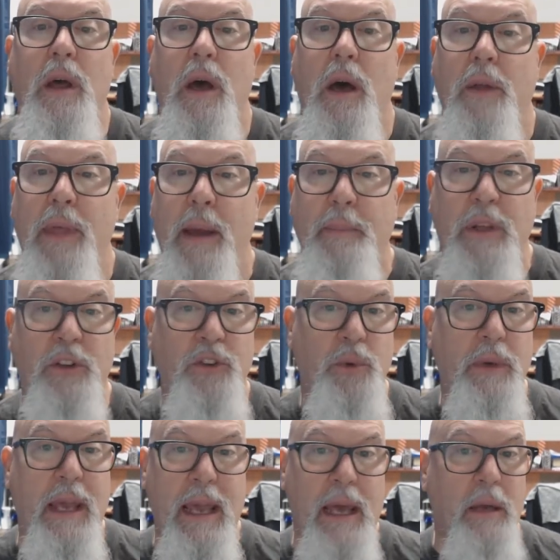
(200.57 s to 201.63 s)
That means you
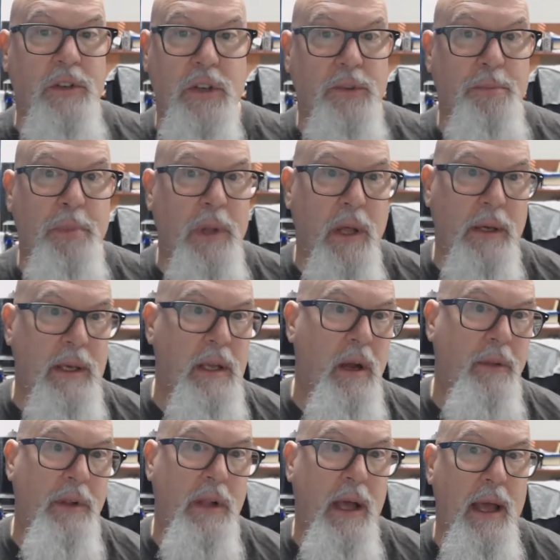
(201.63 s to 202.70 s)
can't just plug in
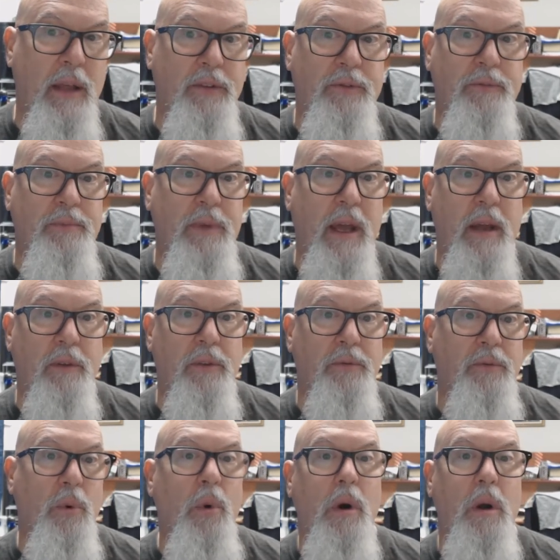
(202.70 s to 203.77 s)
on the last day of the
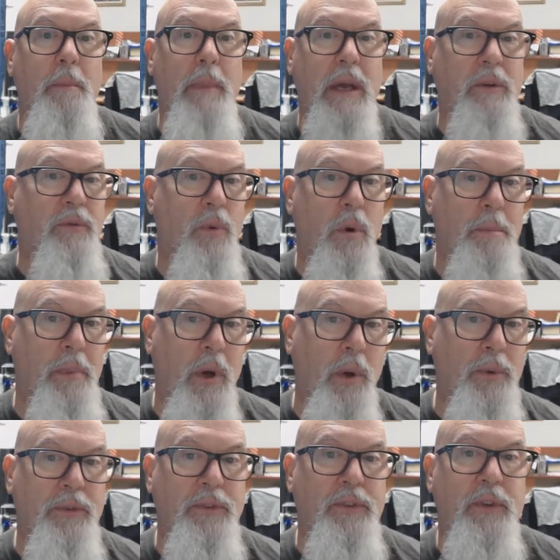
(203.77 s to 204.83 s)
forum, make 4
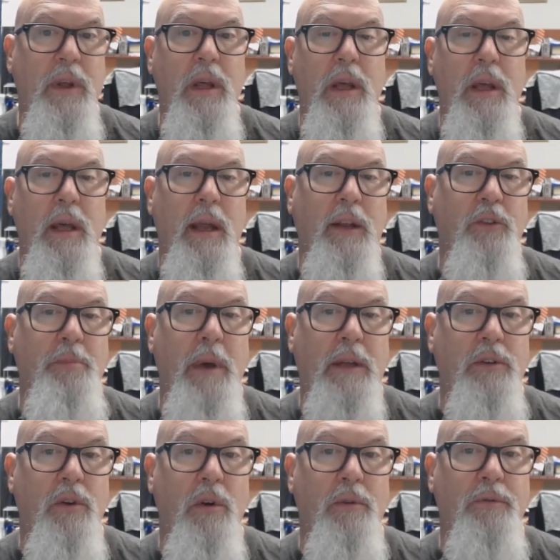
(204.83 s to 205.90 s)
posts, and
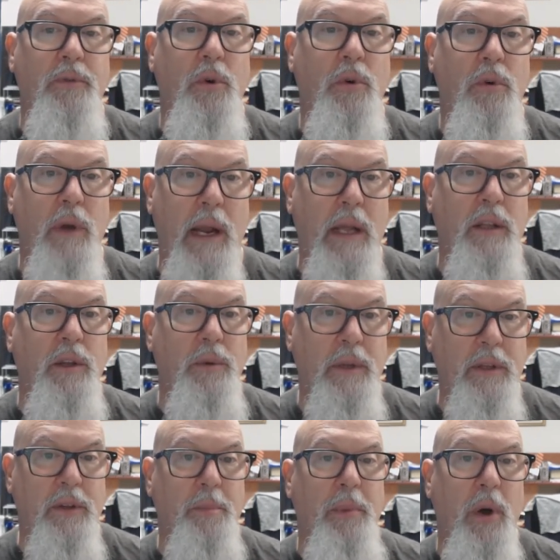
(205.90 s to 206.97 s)
expect to earn full credit. You
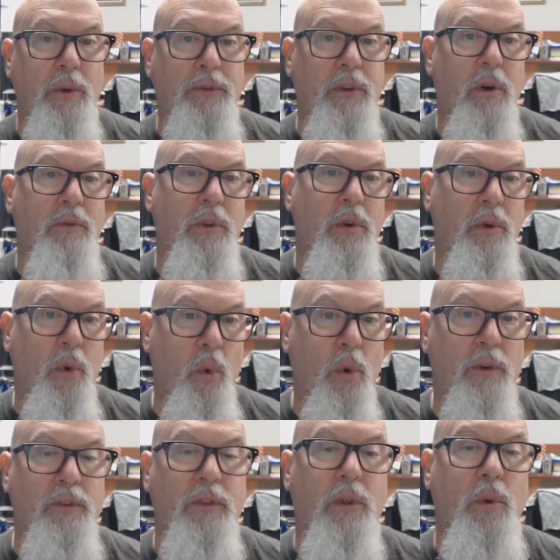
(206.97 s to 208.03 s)
need to post over the
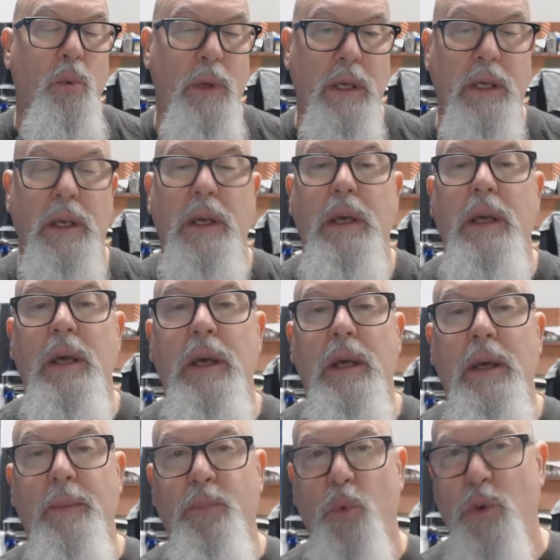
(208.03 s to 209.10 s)
course of the week,
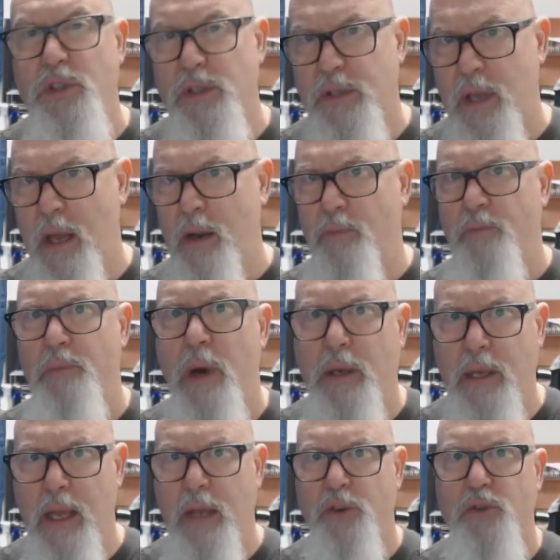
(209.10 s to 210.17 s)
which is kind of,
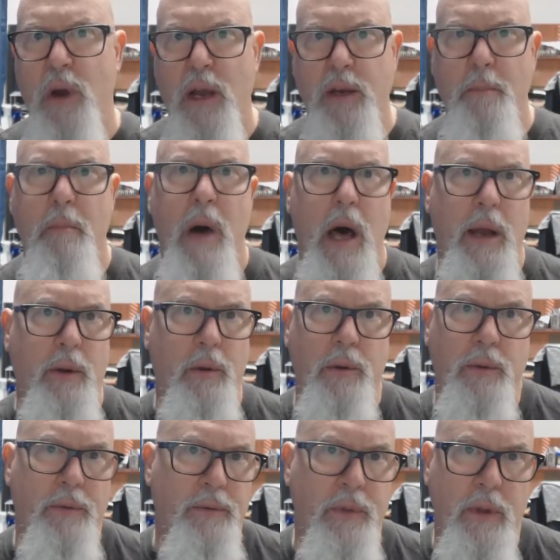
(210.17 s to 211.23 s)
again, trying to
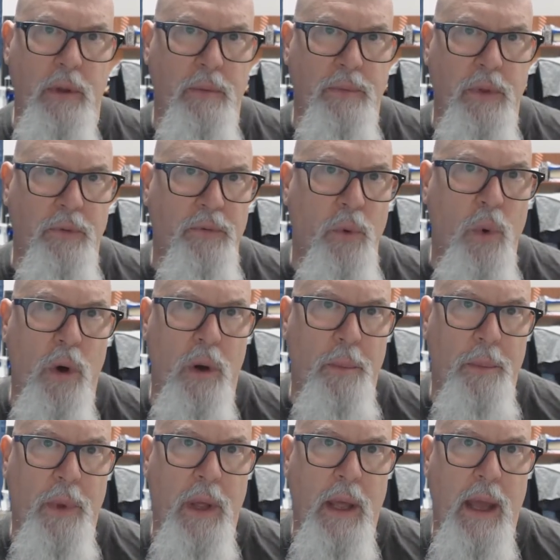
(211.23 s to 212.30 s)
model the
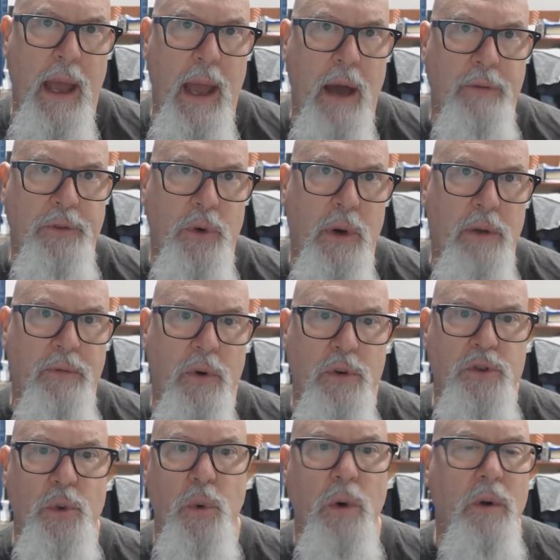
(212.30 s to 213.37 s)
forum after a
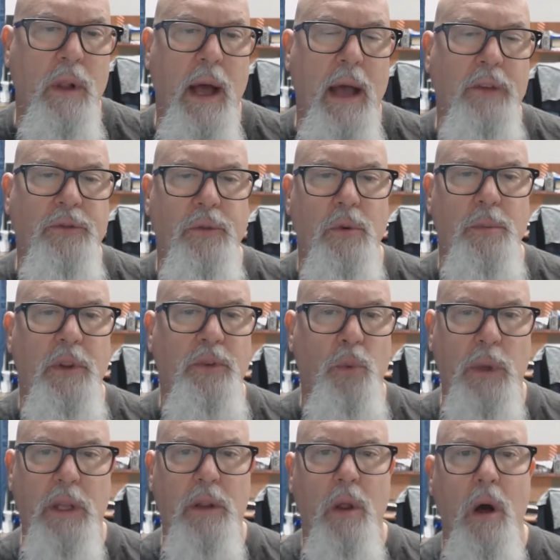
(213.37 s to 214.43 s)
virtual classroom that's
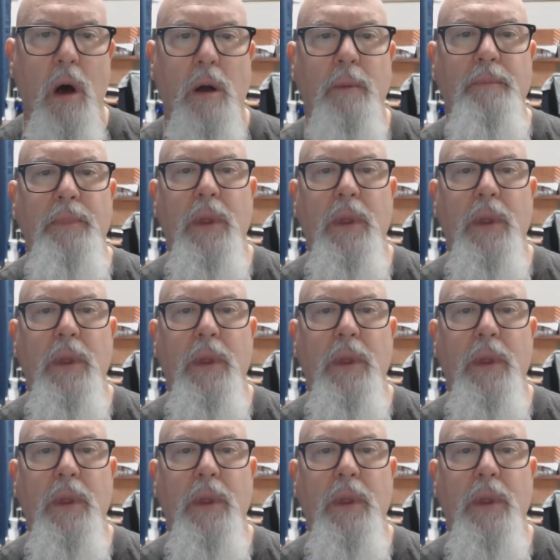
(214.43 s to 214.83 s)
week-long.